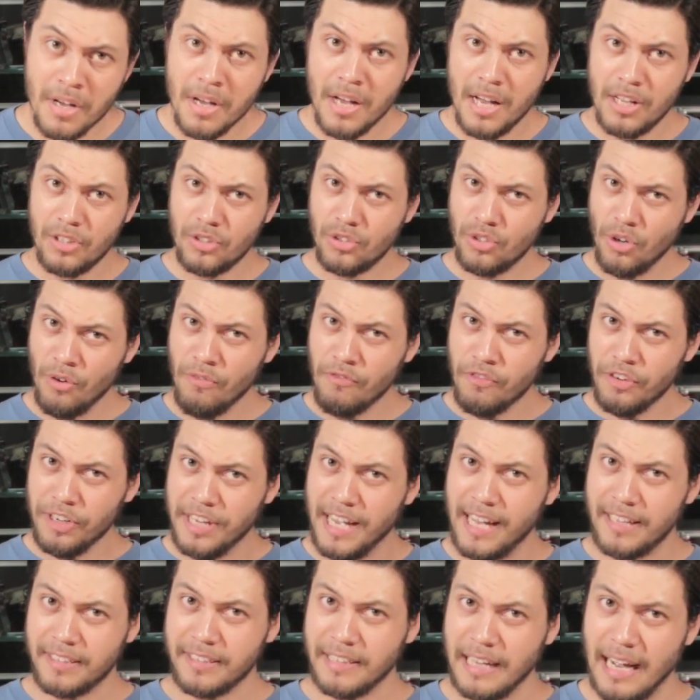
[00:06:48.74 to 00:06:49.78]
And don't
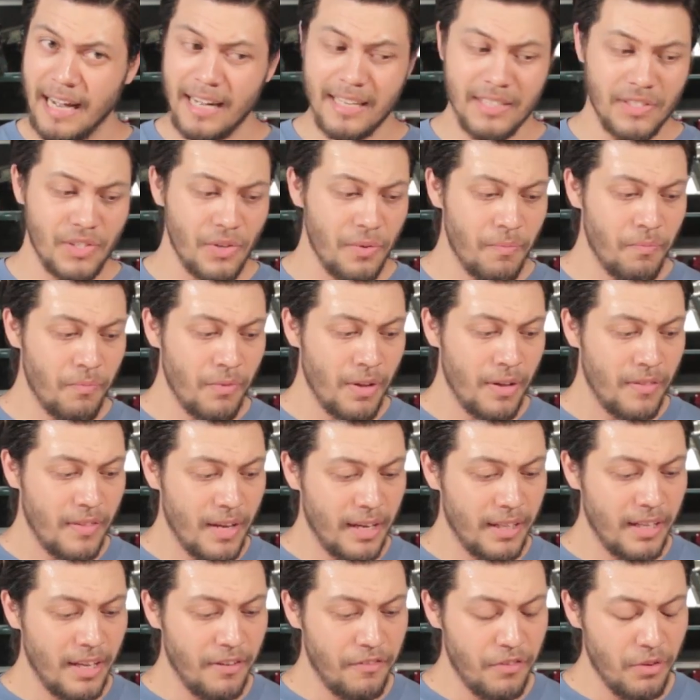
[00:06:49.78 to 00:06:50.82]
forget, guys,
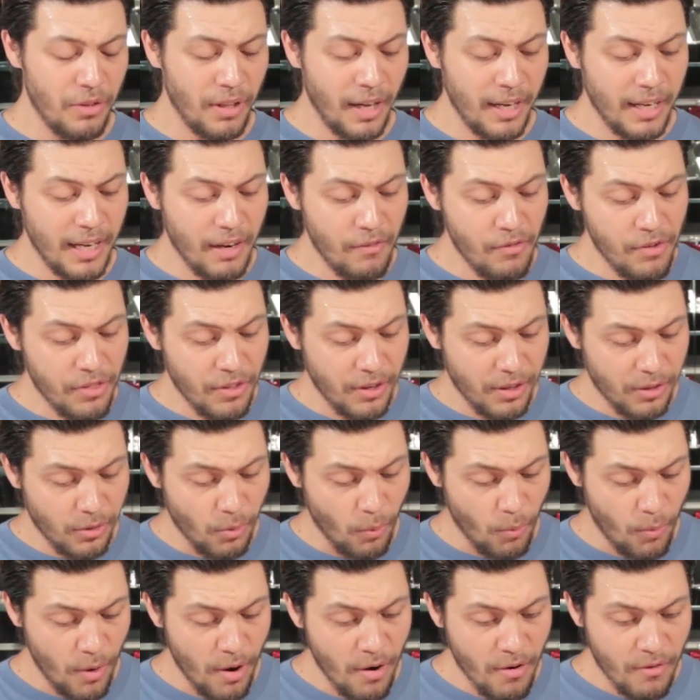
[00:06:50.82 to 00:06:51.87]
that if you like everything in the
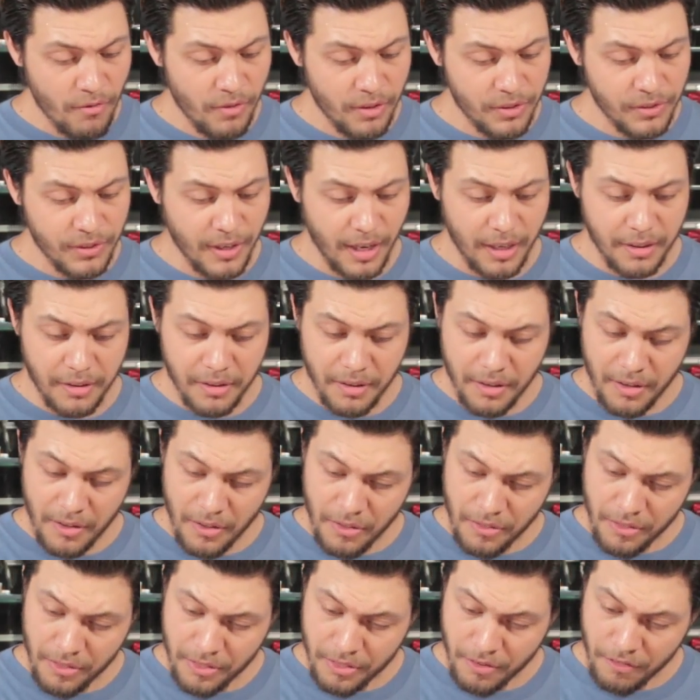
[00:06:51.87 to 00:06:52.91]
rear of this gun,
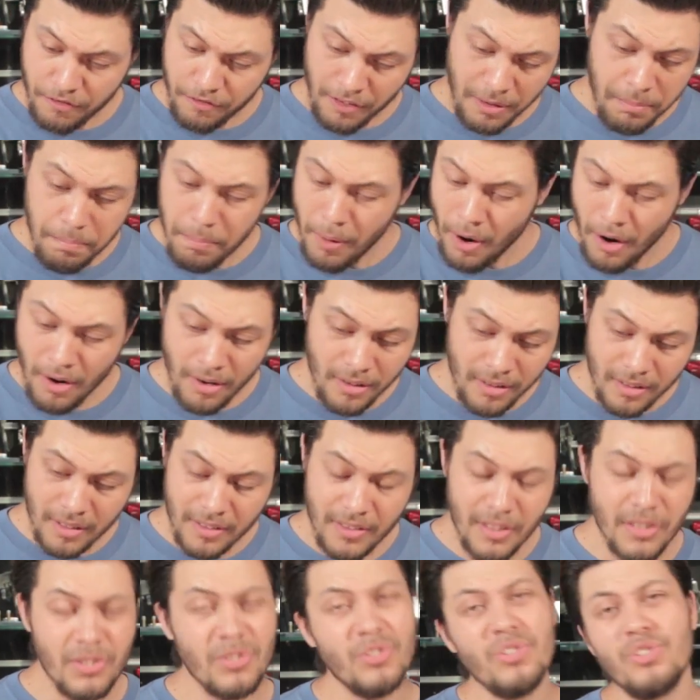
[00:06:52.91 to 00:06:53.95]
the front part,
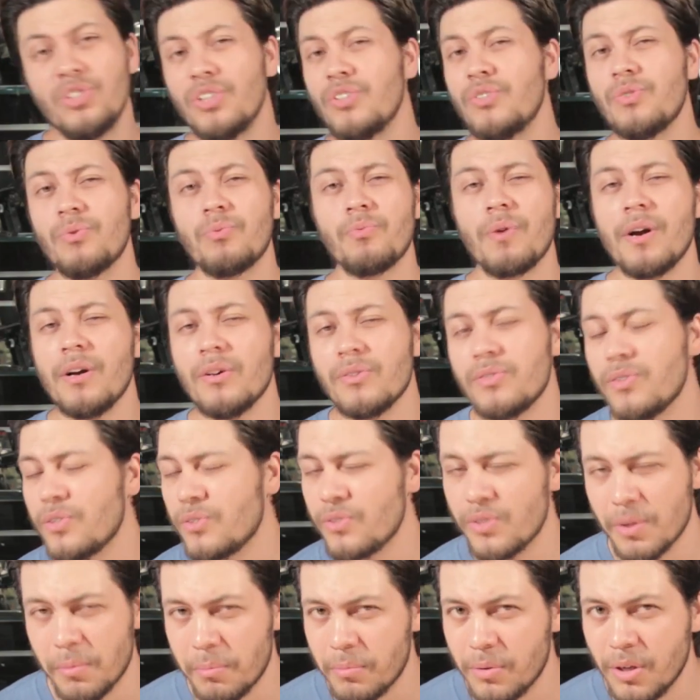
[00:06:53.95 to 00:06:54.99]
this is just a rail
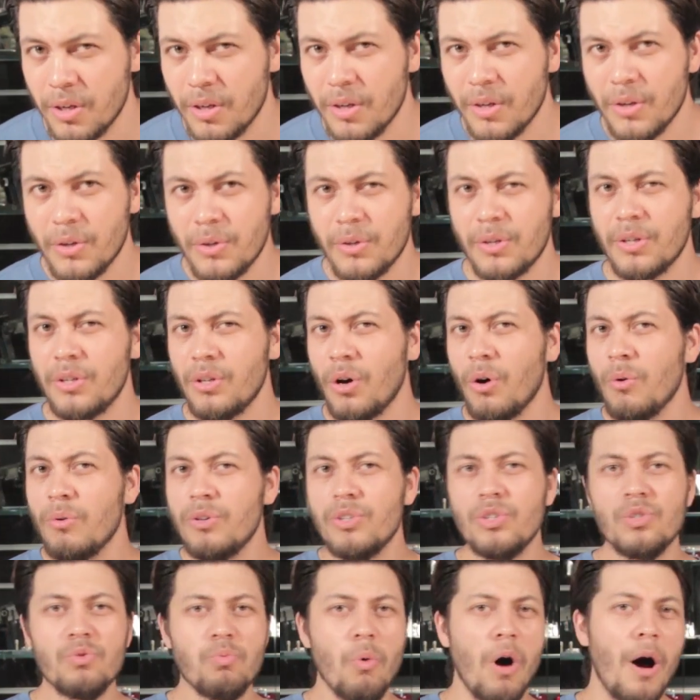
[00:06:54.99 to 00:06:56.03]
system. You can
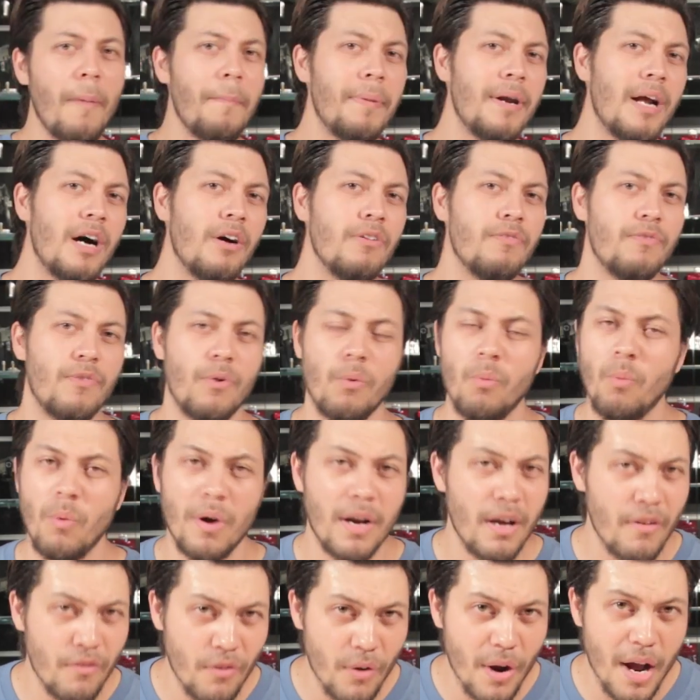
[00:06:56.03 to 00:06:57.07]
always swap it out for
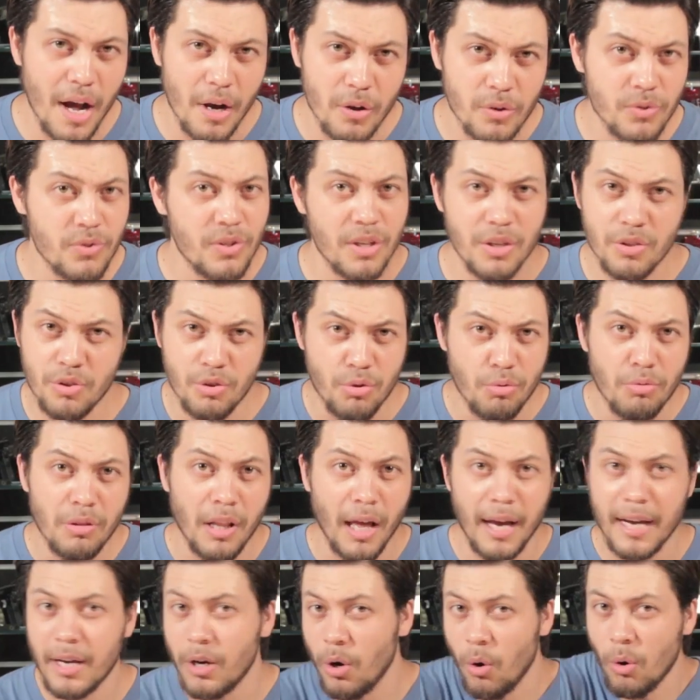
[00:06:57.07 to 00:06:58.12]
whatever else that you
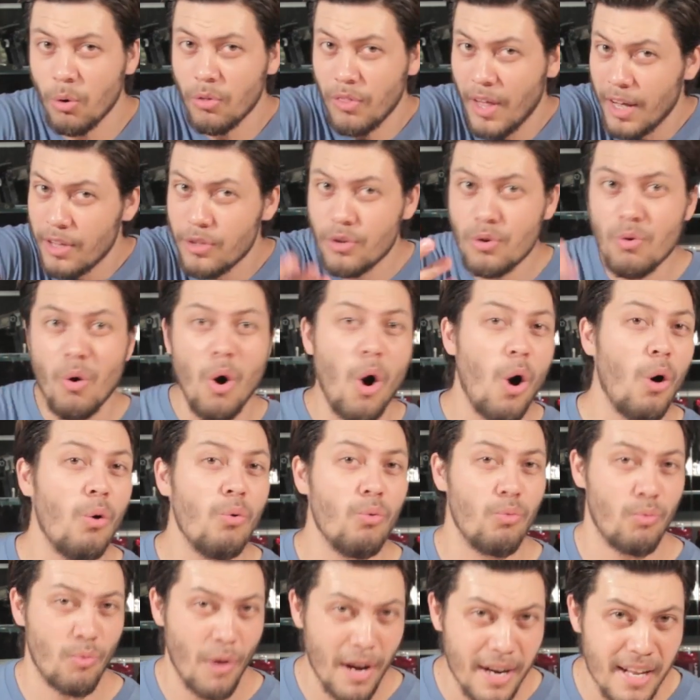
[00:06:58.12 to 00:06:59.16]
like or that you
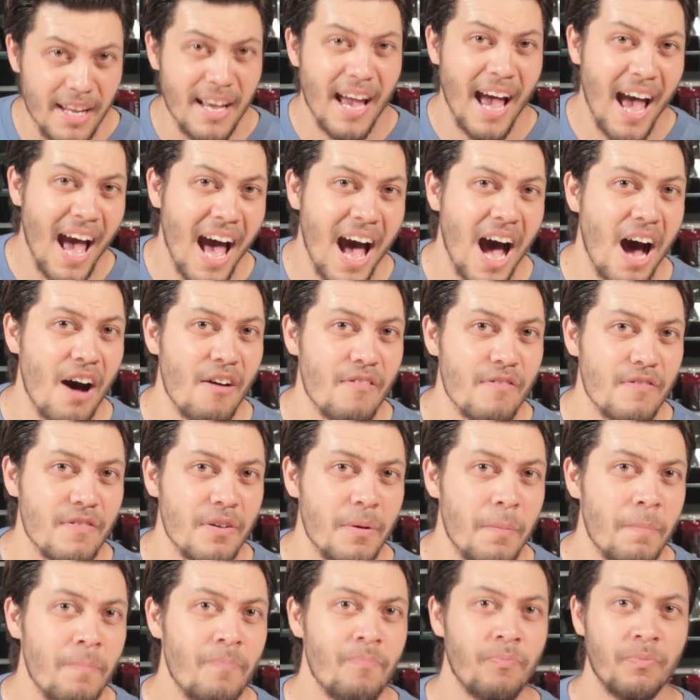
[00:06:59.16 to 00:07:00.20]
already have.
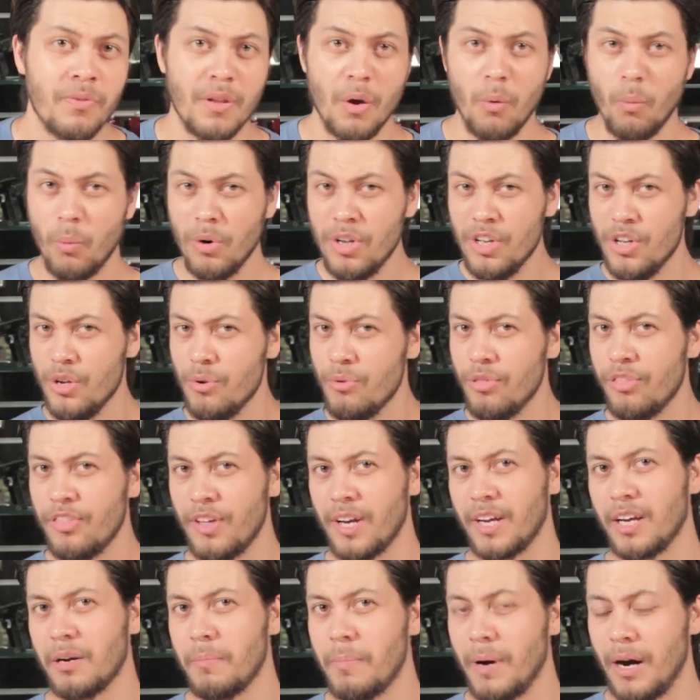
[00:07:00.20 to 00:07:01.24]
Now, what do you
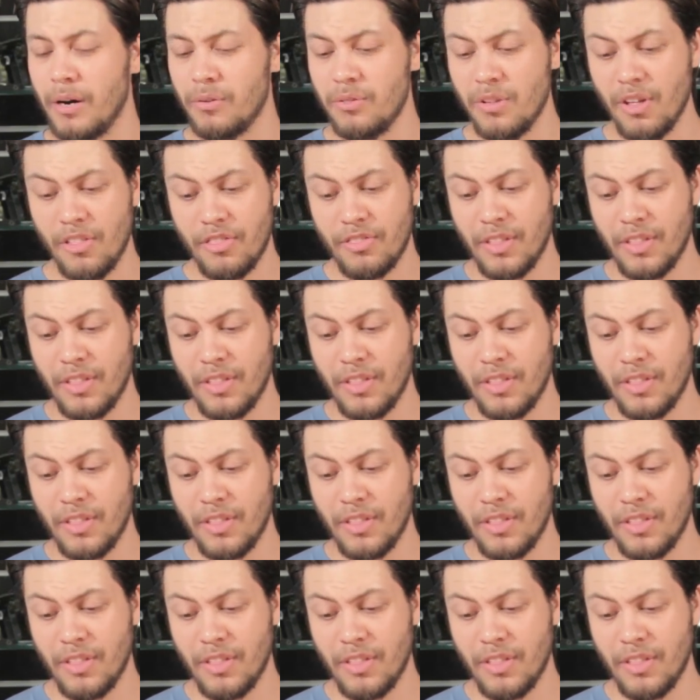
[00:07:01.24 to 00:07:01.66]
think about